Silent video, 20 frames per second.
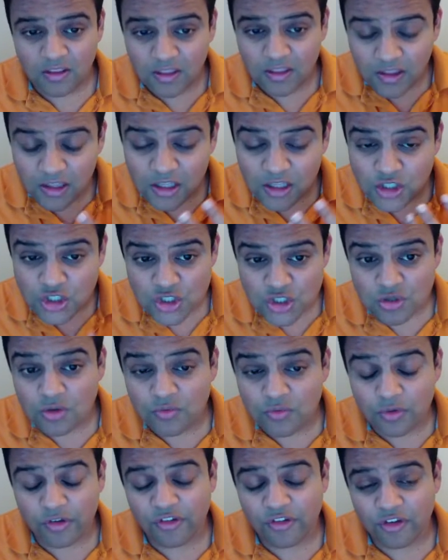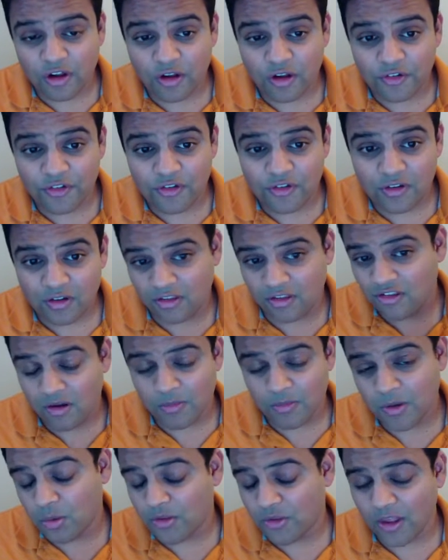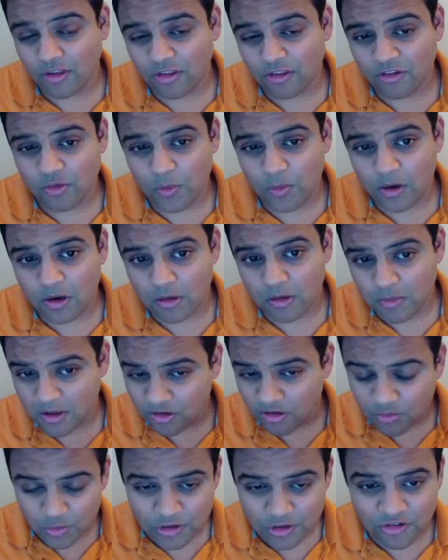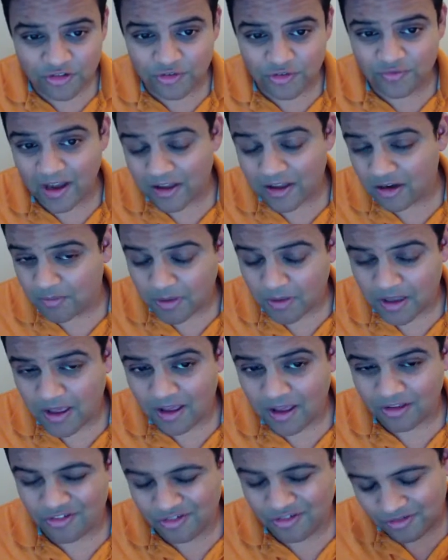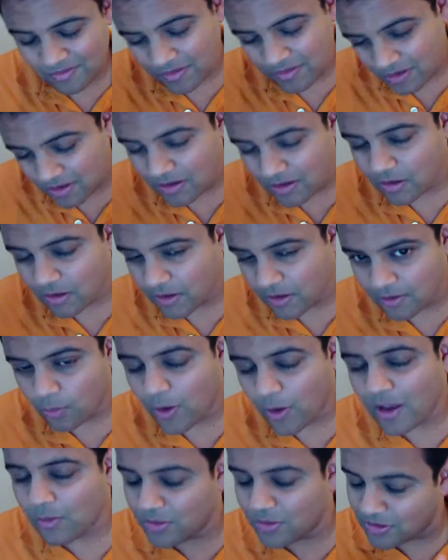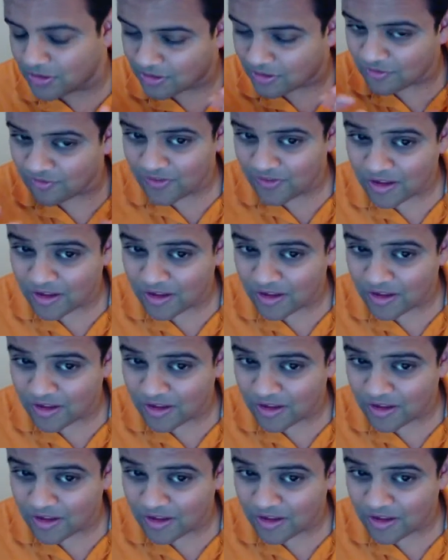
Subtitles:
it should result in something with x squared because we just divided by x, in a way. We did a fancy